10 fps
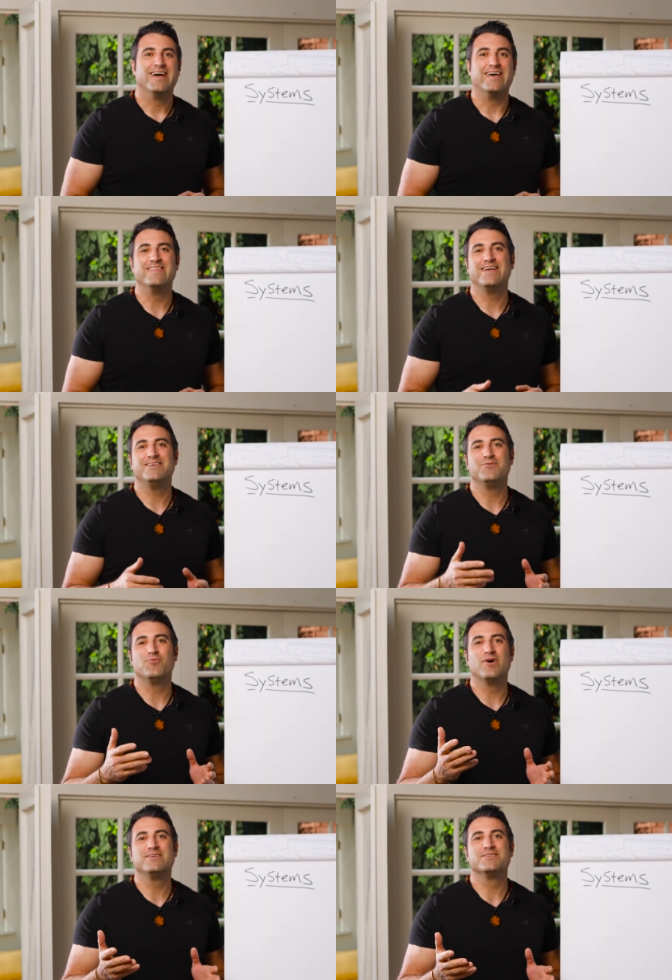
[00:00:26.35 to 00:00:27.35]
And then you
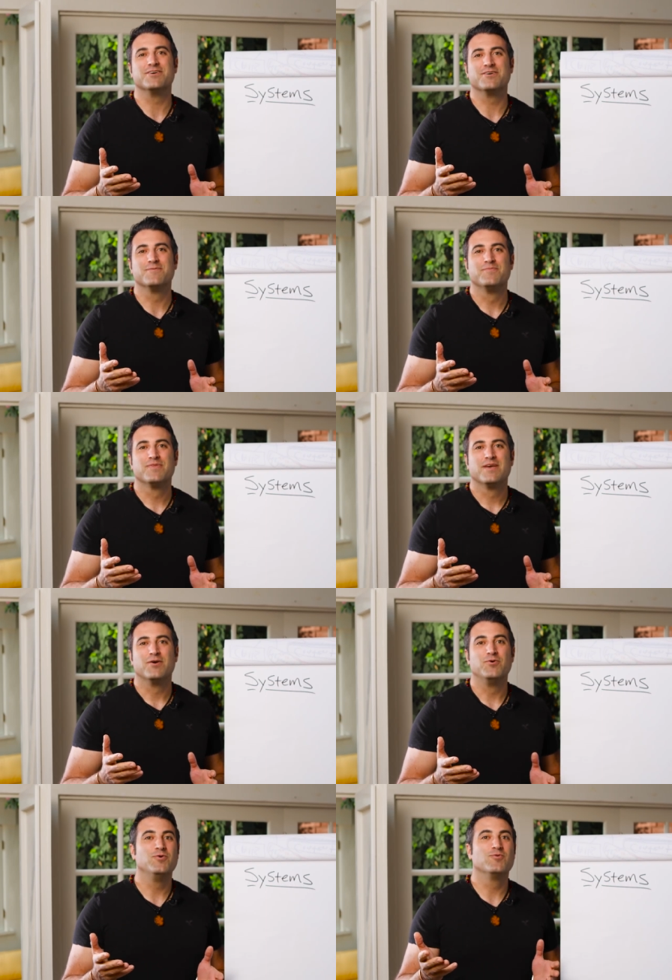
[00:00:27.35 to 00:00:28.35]
wonder,
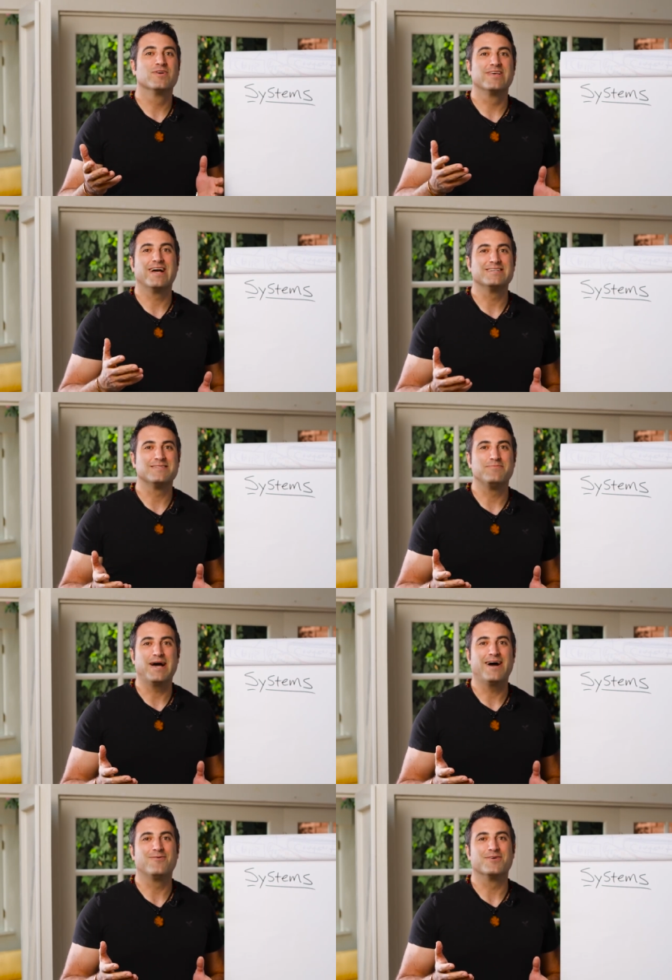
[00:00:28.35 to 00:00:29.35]
who really has the
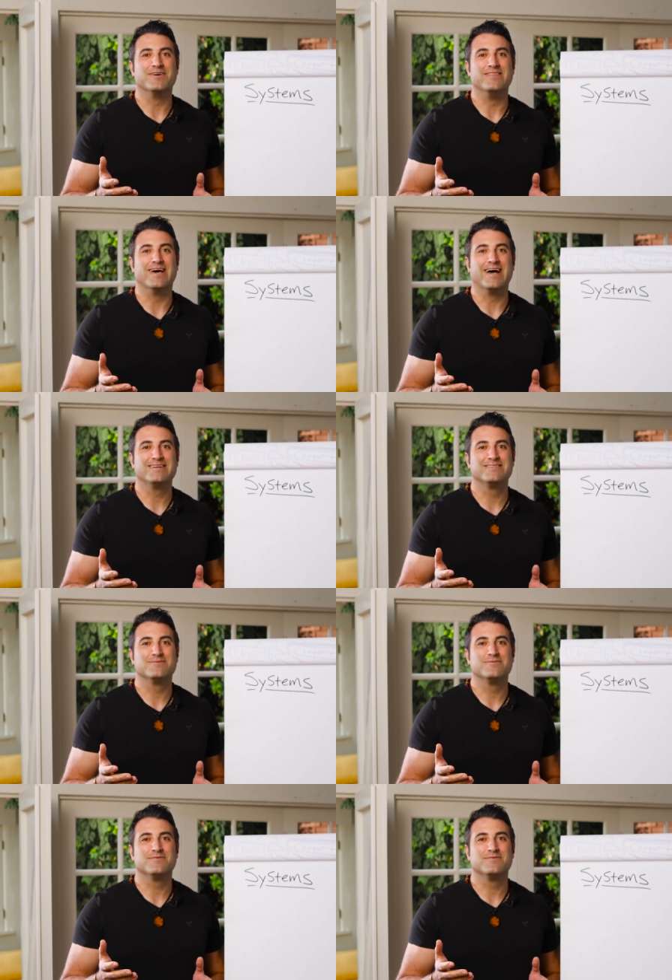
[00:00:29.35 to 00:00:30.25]
power in that?